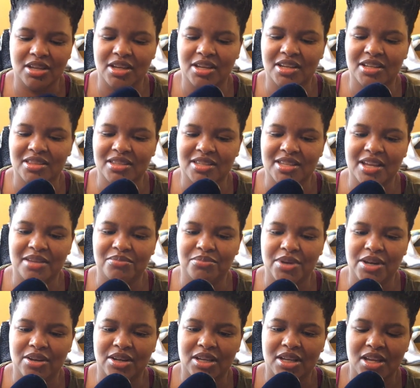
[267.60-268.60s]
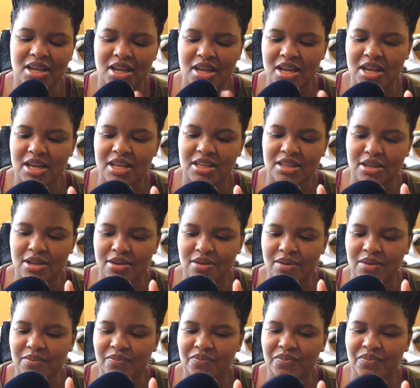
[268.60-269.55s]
here in Sudbury so